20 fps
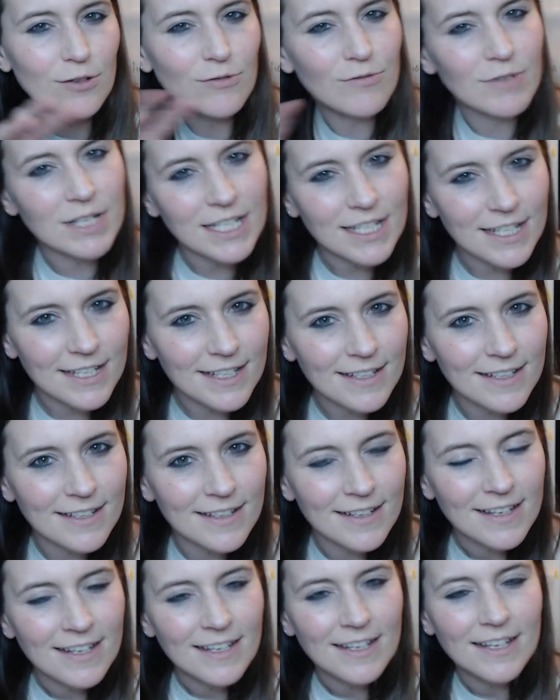arena
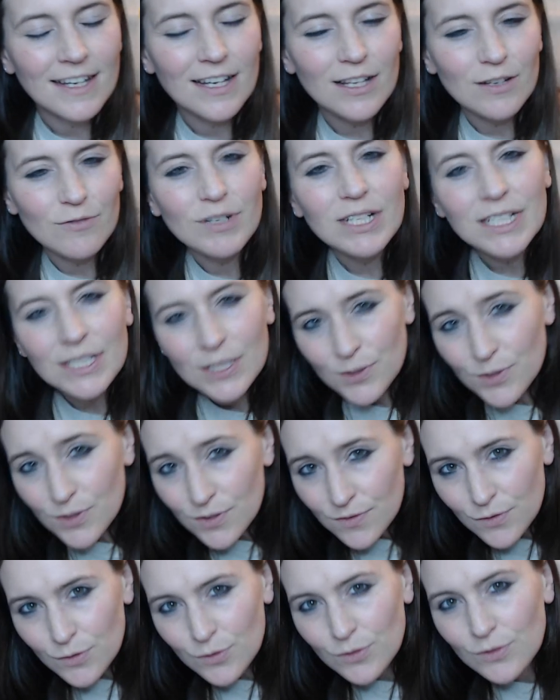and a really
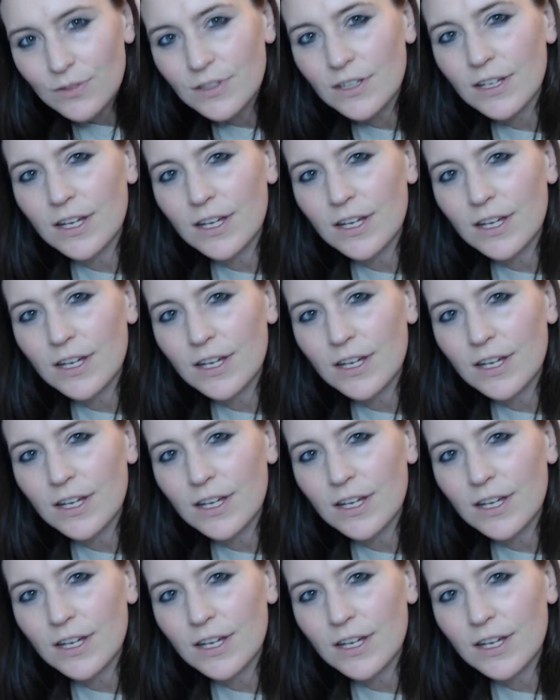useful